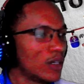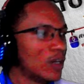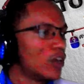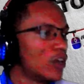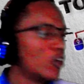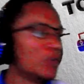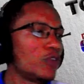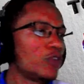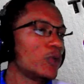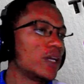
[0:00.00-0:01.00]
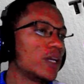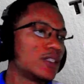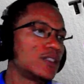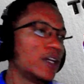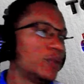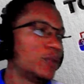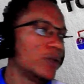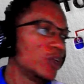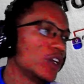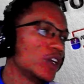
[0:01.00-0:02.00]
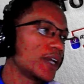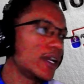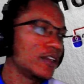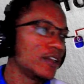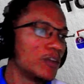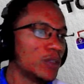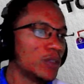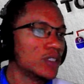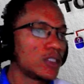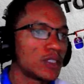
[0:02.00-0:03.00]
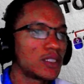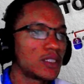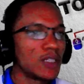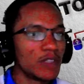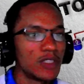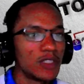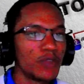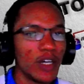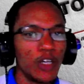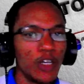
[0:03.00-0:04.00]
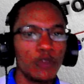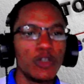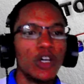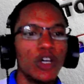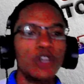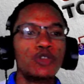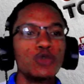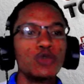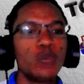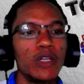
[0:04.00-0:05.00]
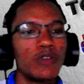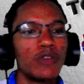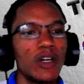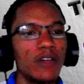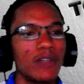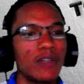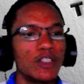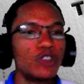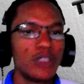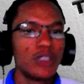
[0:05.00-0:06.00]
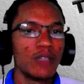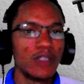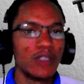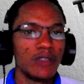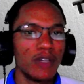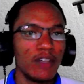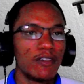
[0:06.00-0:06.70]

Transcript: Now before we get to typing, we're looking at the numbers 75, 225 and 375.